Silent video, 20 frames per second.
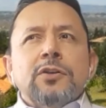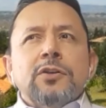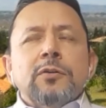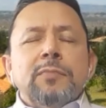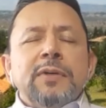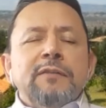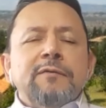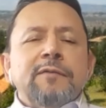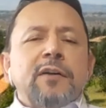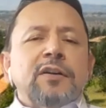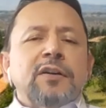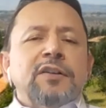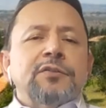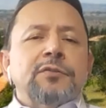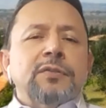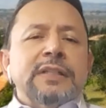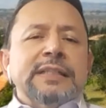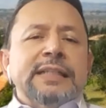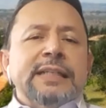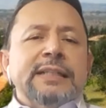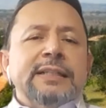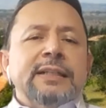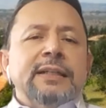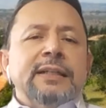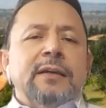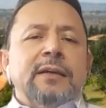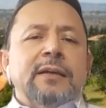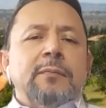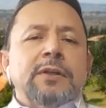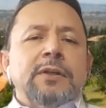to be very
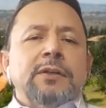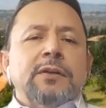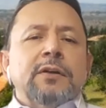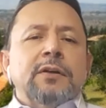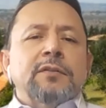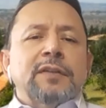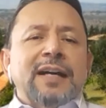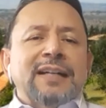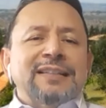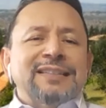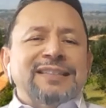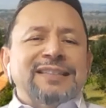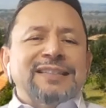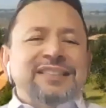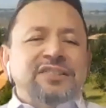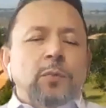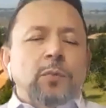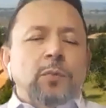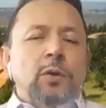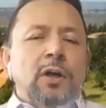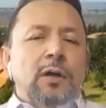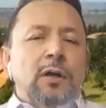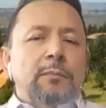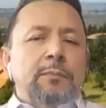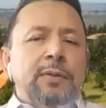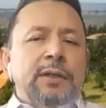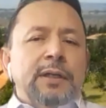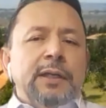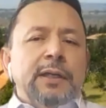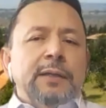strategic, because as a small
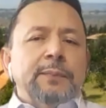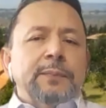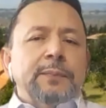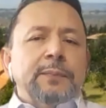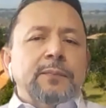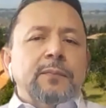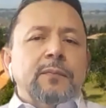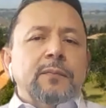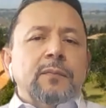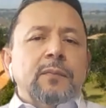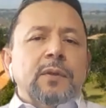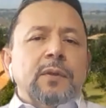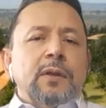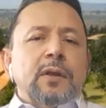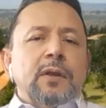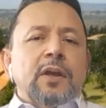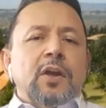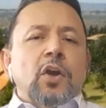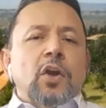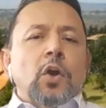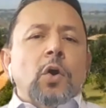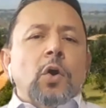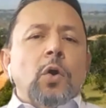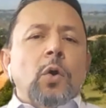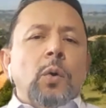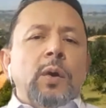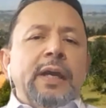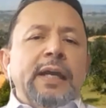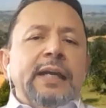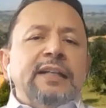company
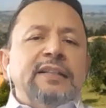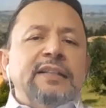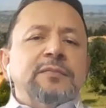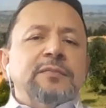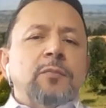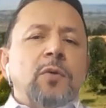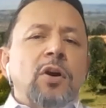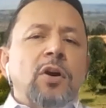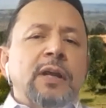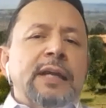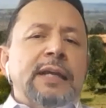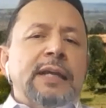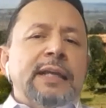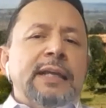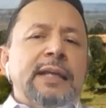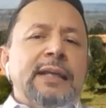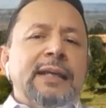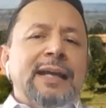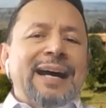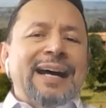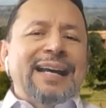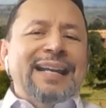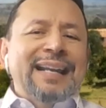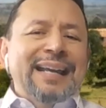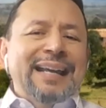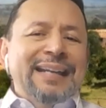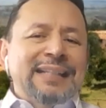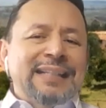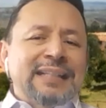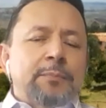who is marketing an
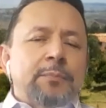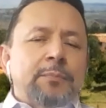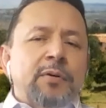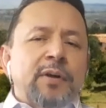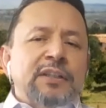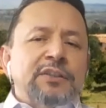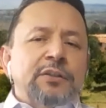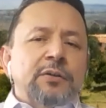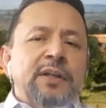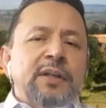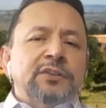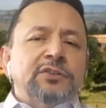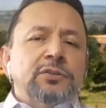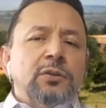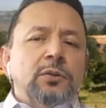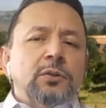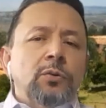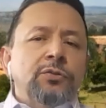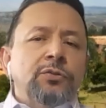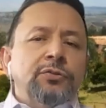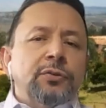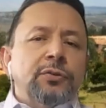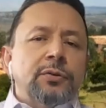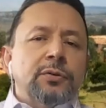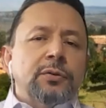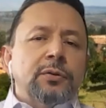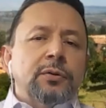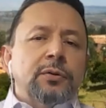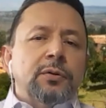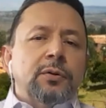enterprise-grade
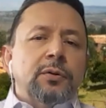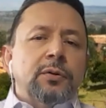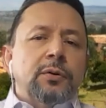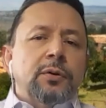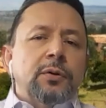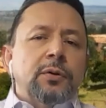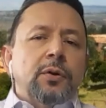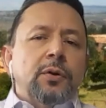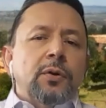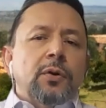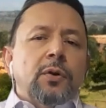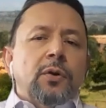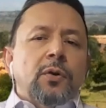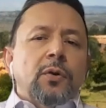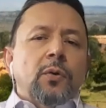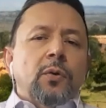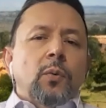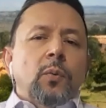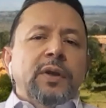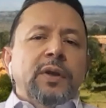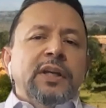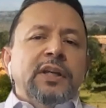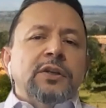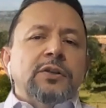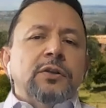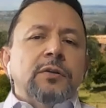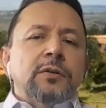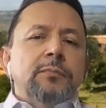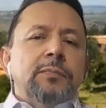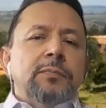solution, we
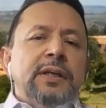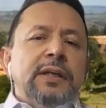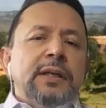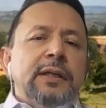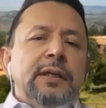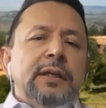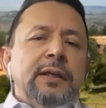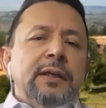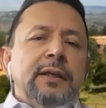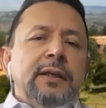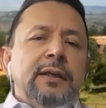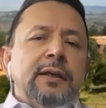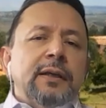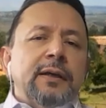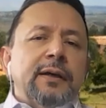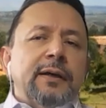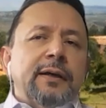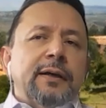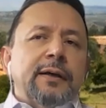need to be